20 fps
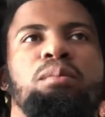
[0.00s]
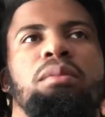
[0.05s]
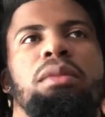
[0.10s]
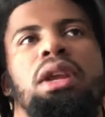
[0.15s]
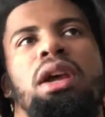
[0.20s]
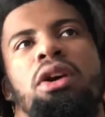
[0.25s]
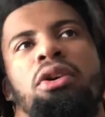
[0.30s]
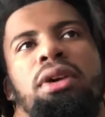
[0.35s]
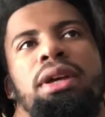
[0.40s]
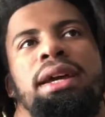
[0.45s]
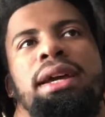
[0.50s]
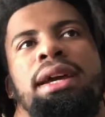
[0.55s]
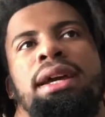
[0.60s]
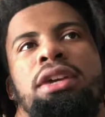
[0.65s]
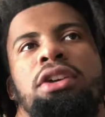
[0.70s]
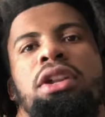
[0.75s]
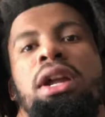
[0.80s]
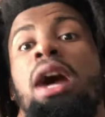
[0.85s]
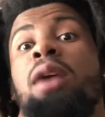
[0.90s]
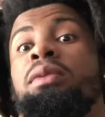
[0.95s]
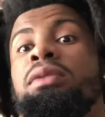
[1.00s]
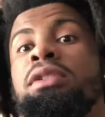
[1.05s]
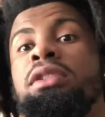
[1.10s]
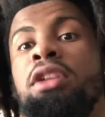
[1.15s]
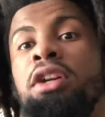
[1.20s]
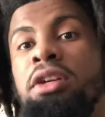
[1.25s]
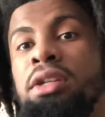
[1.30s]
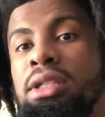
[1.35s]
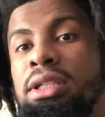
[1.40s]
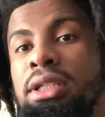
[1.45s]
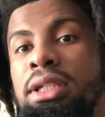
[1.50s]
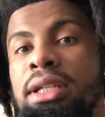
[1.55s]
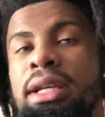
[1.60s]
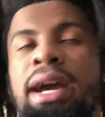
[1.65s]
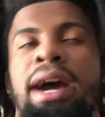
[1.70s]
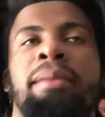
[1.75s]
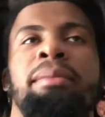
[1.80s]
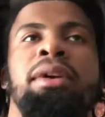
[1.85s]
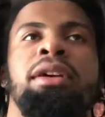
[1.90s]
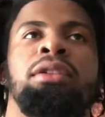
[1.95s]
okay, I was thirsty,
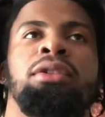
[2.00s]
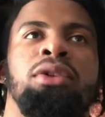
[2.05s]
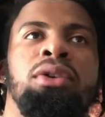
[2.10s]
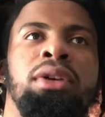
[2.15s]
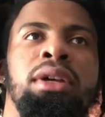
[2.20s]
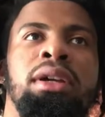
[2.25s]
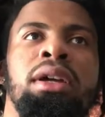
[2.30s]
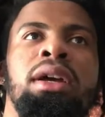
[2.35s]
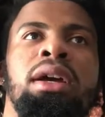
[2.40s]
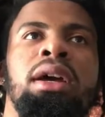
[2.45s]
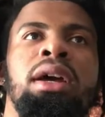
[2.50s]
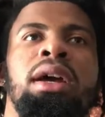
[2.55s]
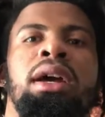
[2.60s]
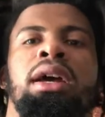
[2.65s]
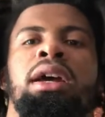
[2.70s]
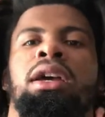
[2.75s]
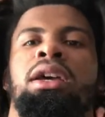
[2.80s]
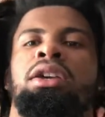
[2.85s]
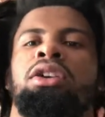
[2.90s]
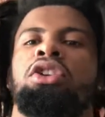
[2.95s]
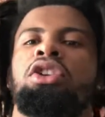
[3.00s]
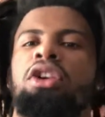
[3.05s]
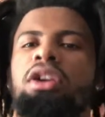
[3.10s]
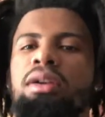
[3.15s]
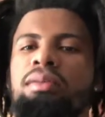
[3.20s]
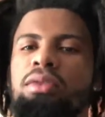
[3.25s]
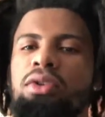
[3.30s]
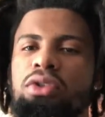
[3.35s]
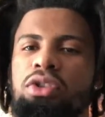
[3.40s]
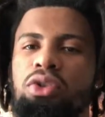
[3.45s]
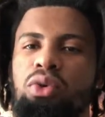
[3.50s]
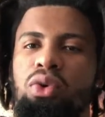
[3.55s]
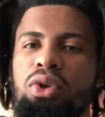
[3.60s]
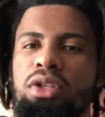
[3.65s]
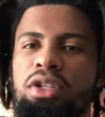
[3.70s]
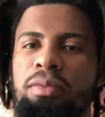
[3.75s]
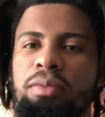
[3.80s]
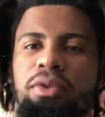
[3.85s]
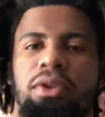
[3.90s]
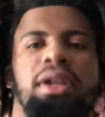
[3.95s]
got me a little, them little
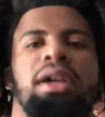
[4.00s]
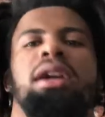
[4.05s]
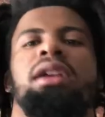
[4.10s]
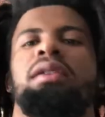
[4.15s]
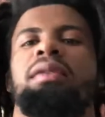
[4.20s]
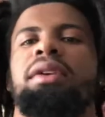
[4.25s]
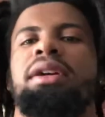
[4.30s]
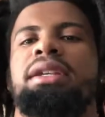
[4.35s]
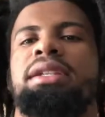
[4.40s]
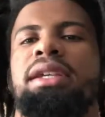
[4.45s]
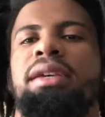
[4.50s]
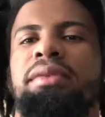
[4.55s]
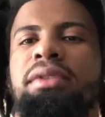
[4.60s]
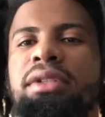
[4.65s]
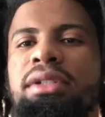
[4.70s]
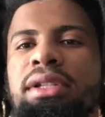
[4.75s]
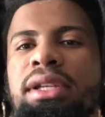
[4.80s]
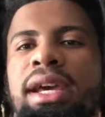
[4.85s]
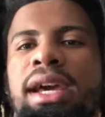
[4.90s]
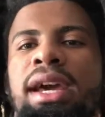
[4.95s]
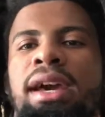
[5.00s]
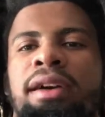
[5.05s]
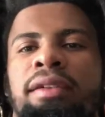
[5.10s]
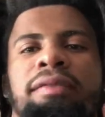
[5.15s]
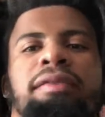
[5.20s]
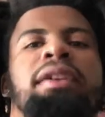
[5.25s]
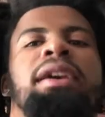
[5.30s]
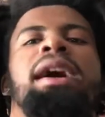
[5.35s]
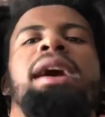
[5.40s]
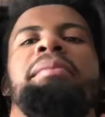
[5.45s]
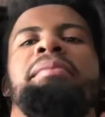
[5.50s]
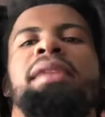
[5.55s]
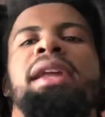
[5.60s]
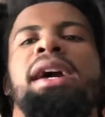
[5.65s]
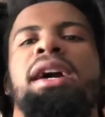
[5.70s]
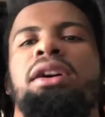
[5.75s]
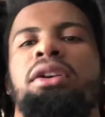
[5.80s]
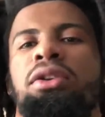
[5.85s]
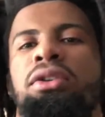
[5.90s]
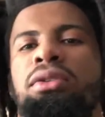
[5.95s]
squeezable Gatorades that we used to have? Yeah, I'm
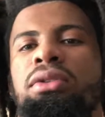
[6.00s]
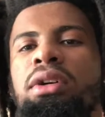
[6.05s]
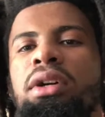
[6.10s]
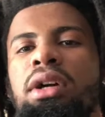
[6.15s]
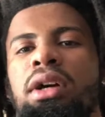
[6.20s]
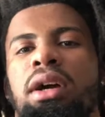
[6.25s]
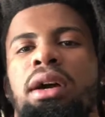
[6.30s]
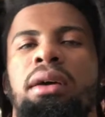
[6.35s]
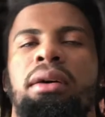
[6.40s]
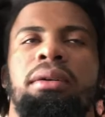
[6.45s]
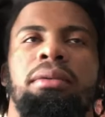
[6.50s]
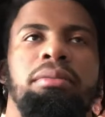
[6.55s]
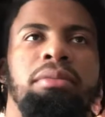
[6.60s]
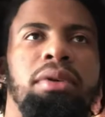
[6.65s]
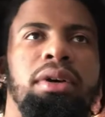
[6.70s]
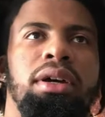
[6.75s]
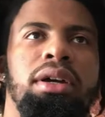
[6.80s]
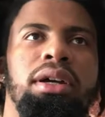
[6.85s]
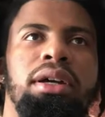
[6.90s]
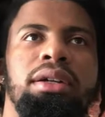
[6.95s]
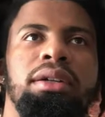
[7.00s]
that old. But